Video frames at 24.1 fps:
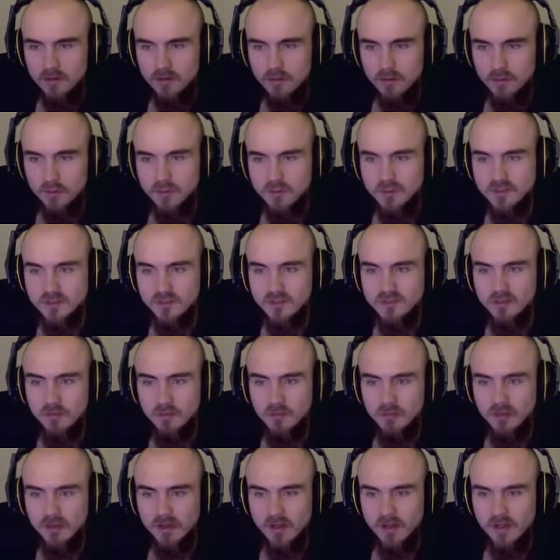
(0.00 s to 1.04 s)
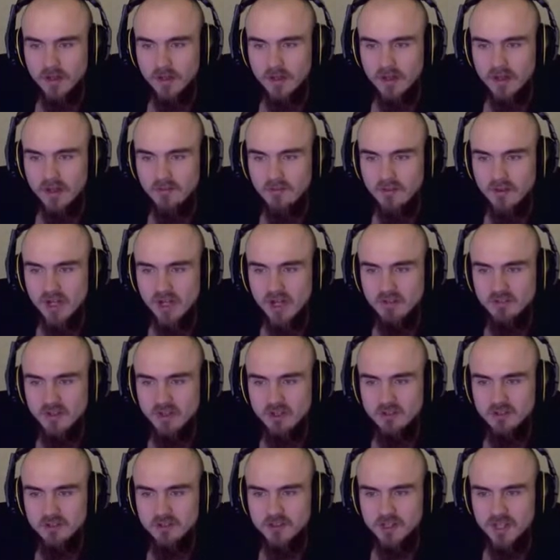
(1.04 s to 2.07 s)
which is something every
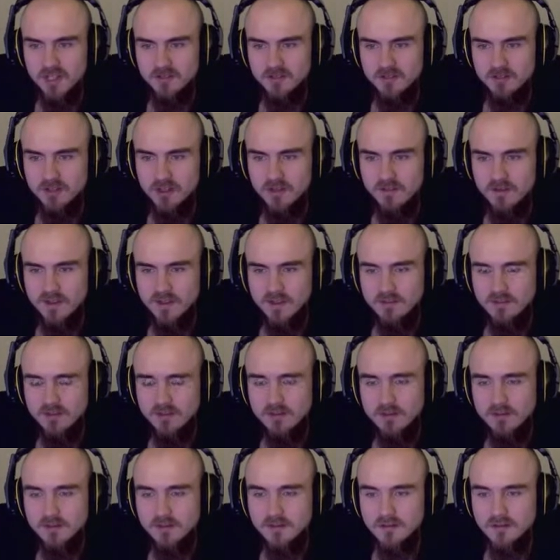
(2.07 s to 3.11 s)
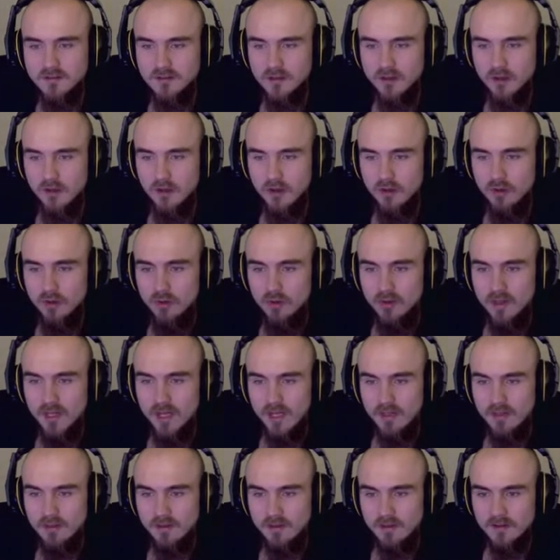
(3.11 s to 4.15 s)
adventurer has to give us, so
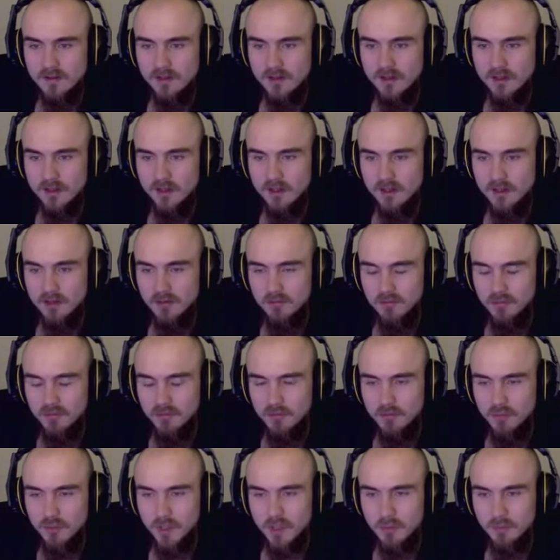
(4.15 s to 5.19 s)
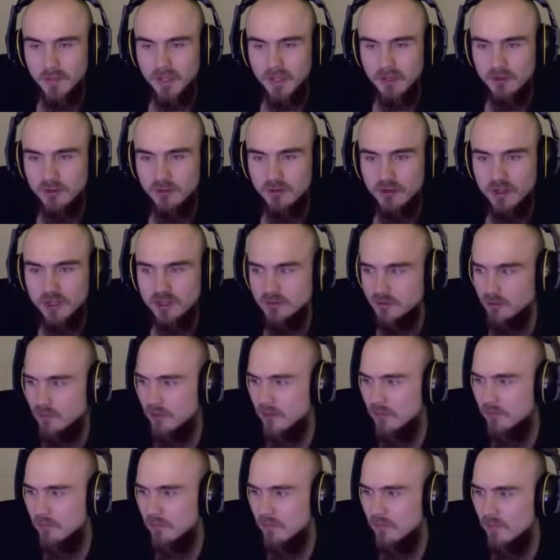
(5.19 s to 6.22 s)
that we can make contracts
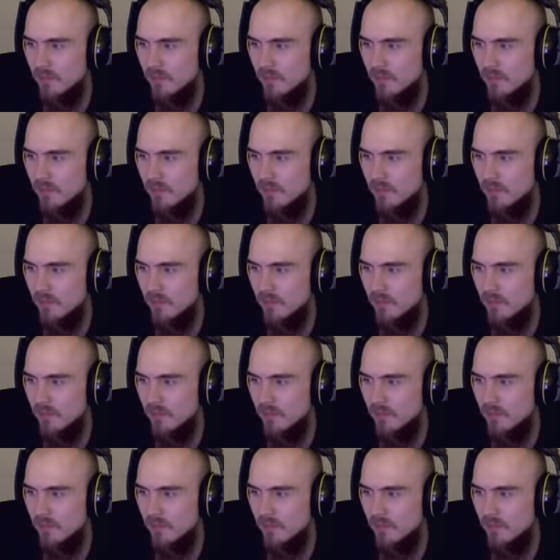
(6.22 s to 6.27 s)
with them.